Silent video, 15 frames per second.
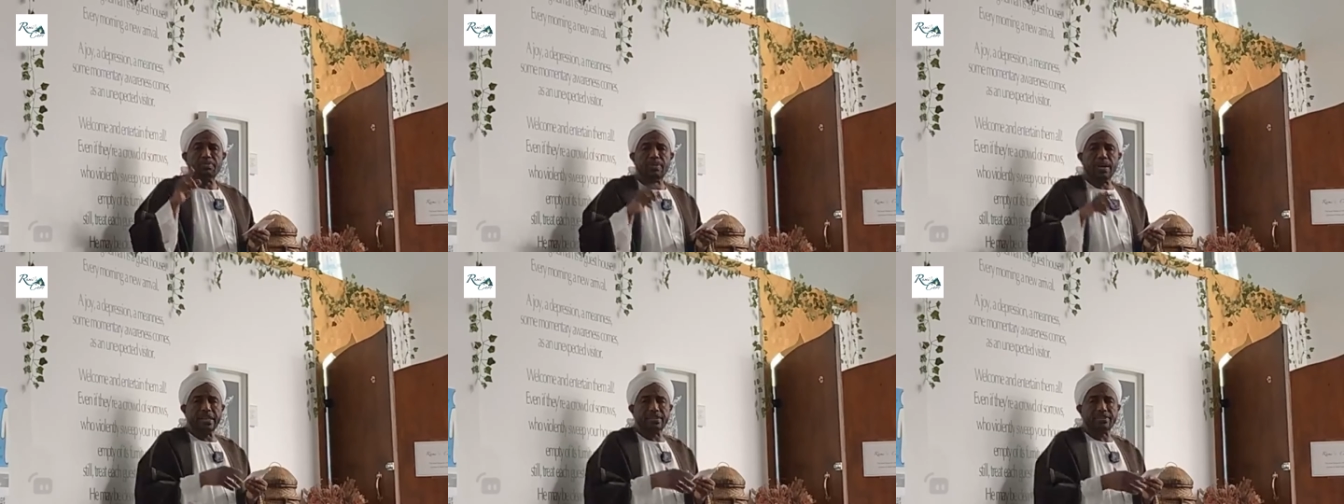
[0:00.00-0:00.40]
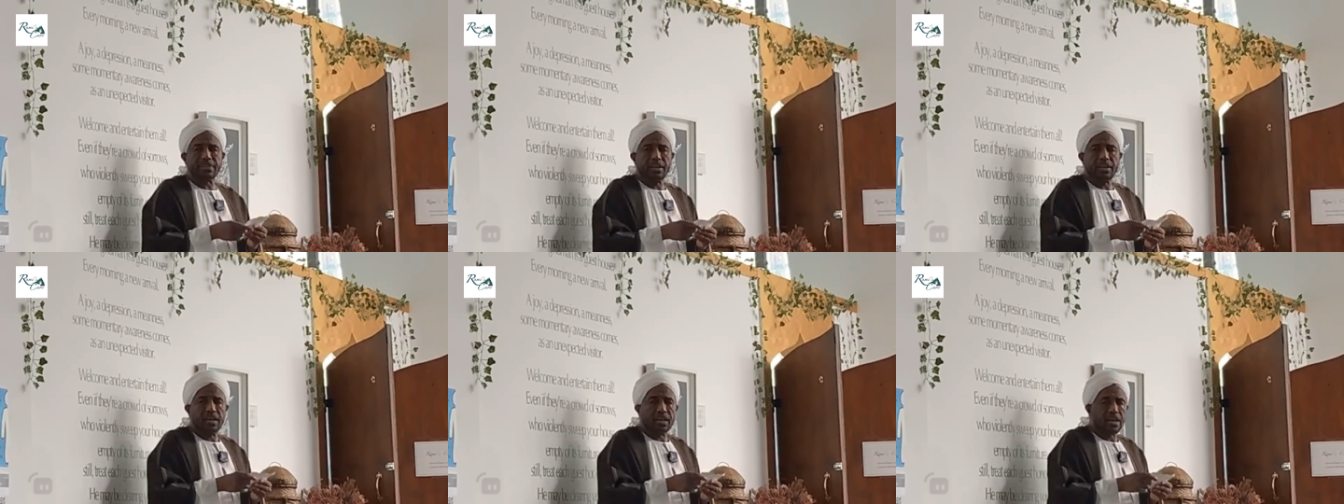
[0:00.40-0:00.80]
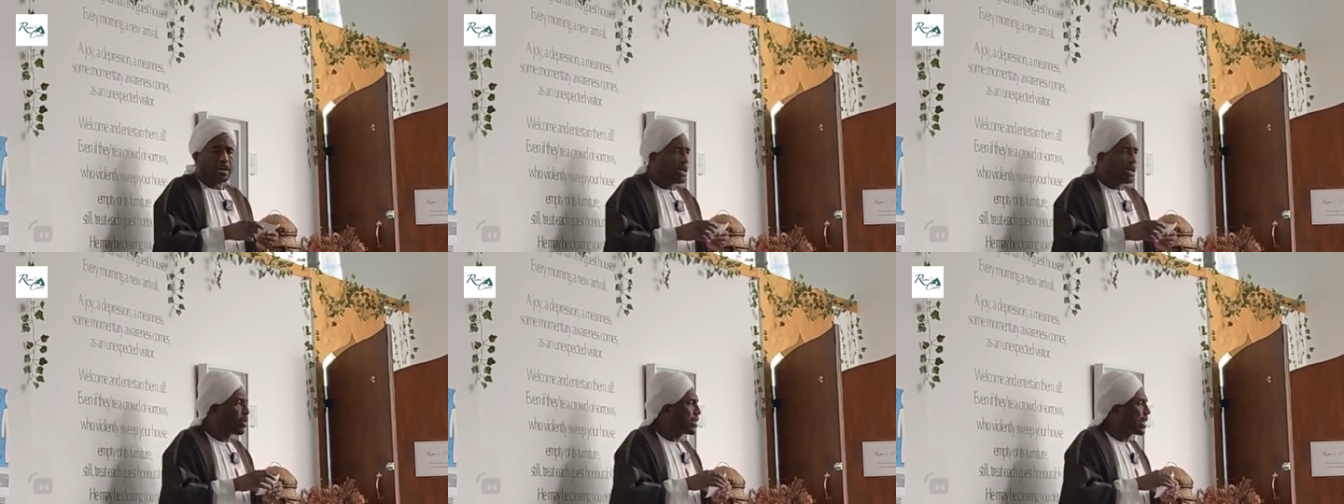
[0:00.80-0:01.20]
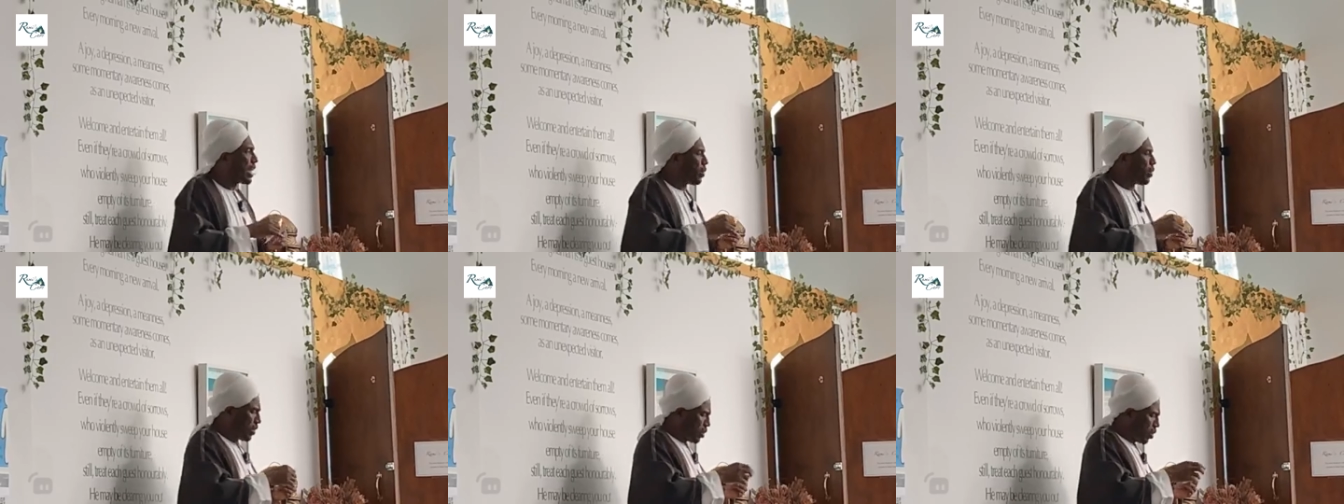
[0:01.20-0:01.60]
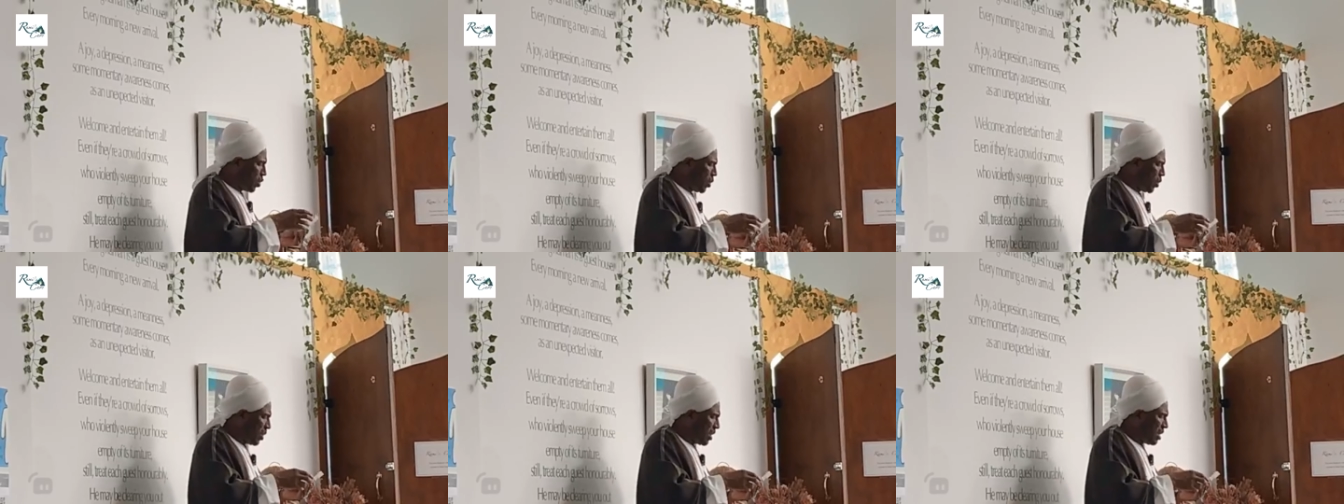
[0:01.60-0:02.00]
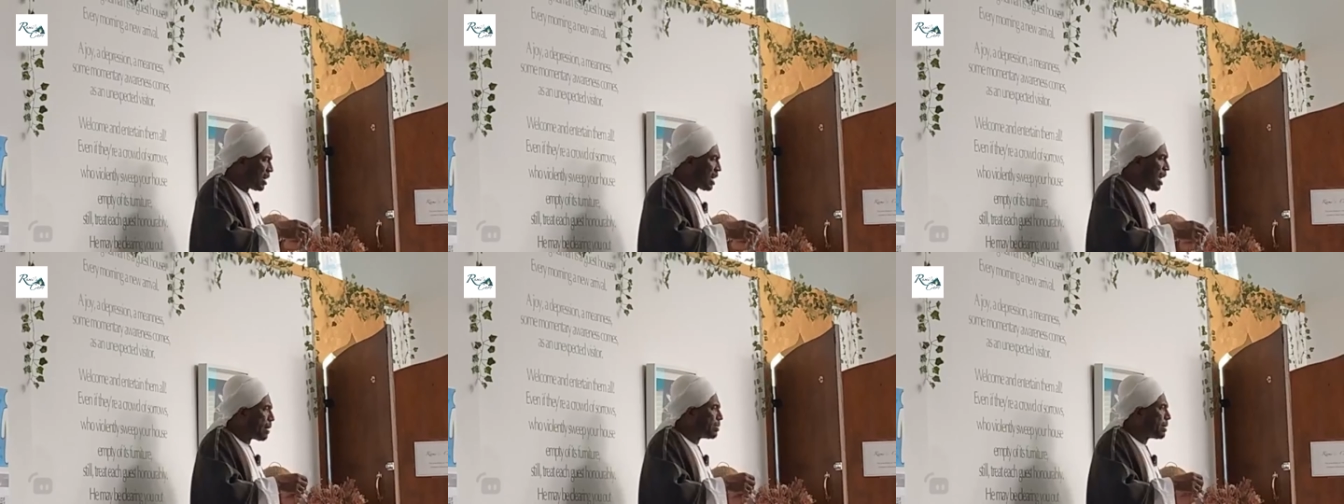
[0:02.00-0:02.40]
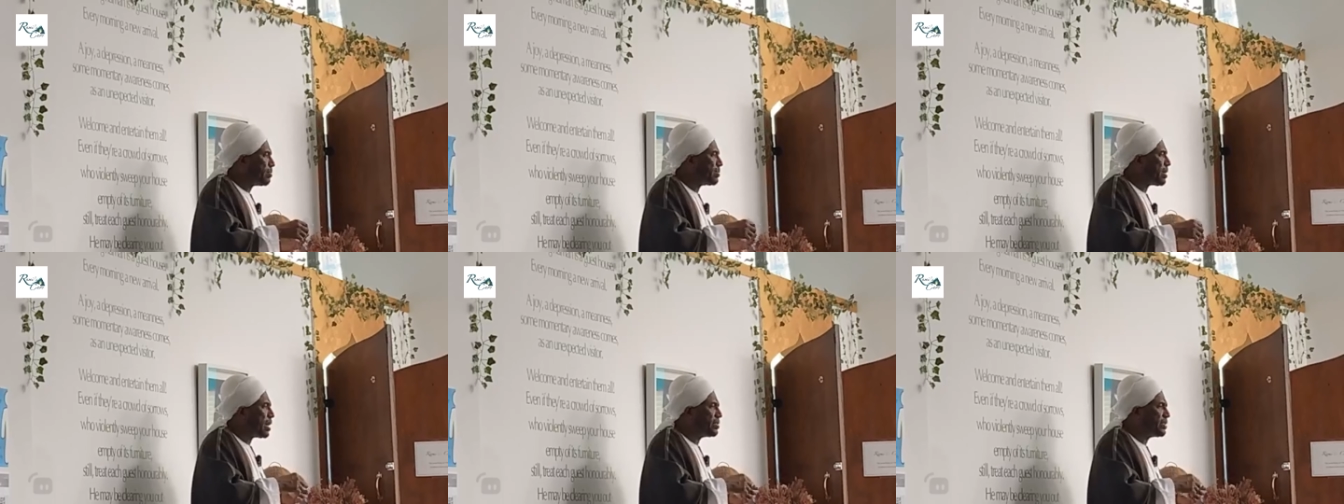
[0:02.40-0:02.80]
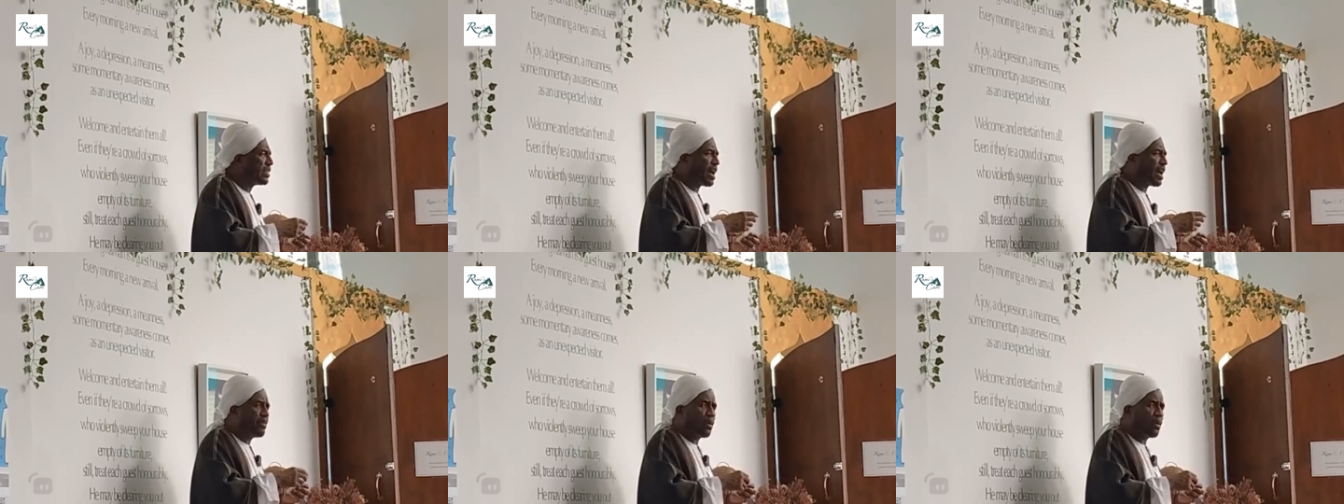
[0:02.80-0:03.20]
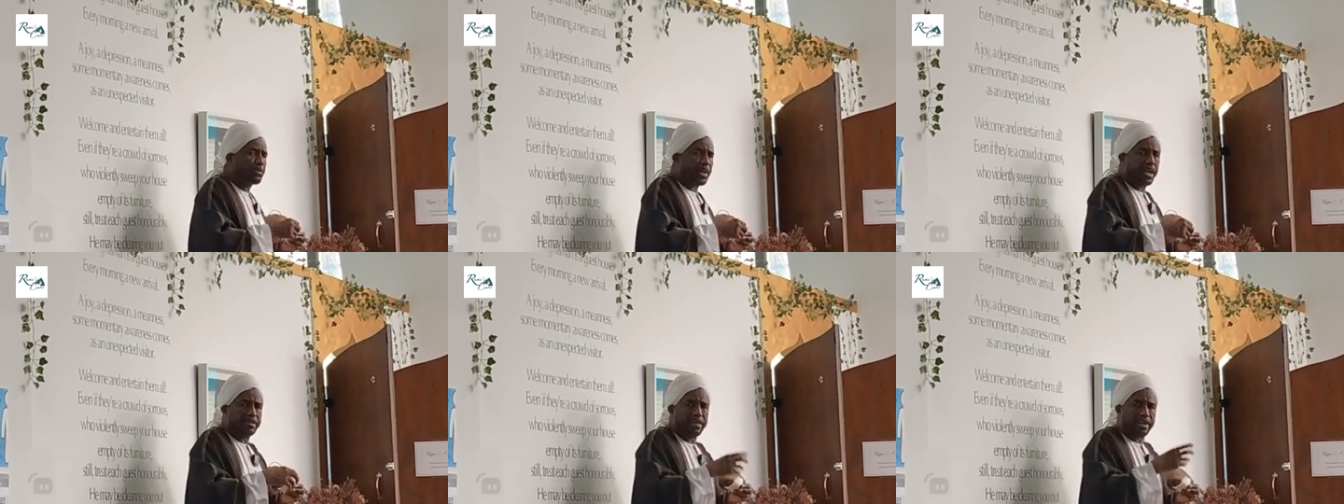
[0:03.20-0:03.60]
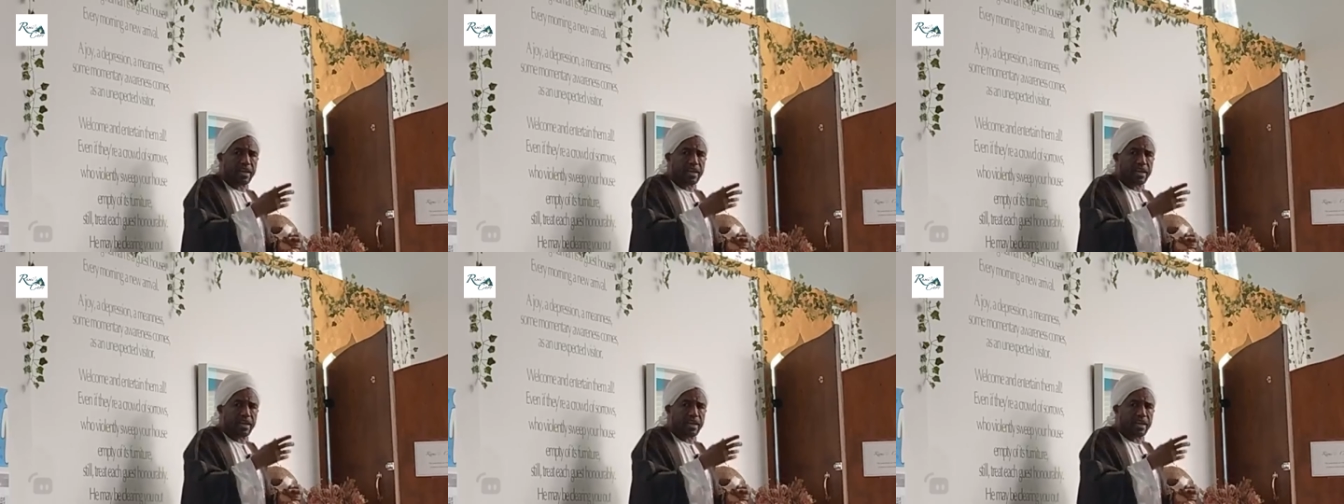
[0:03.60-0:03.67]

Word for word: Please, he will tell you what to do. Help them. I think they have a website.